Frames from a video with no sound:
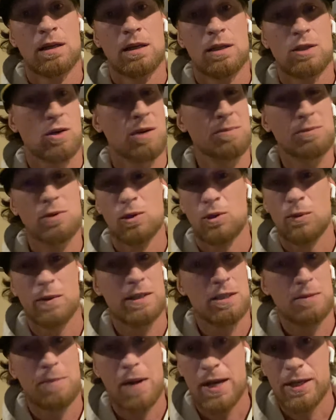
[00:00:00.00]
Trump don't
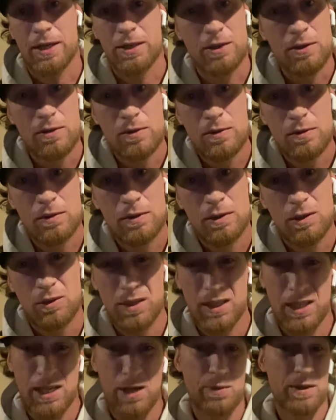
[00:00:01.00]
respect you. You
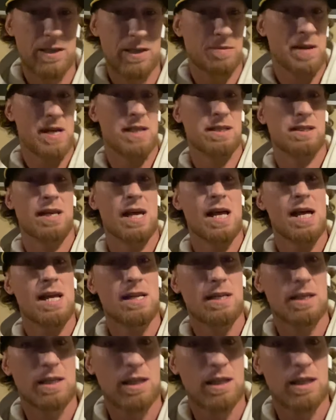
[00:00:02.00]
think he respects that?